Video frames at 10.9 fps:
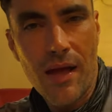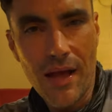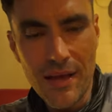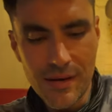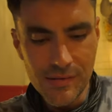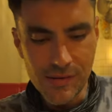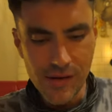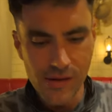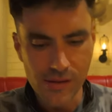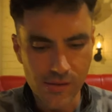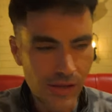And
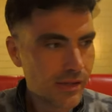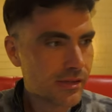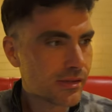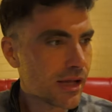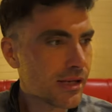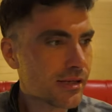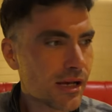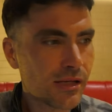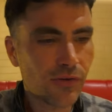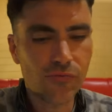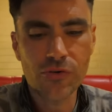yeah, that's
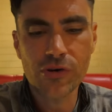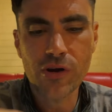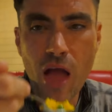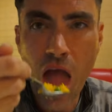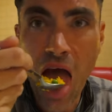us for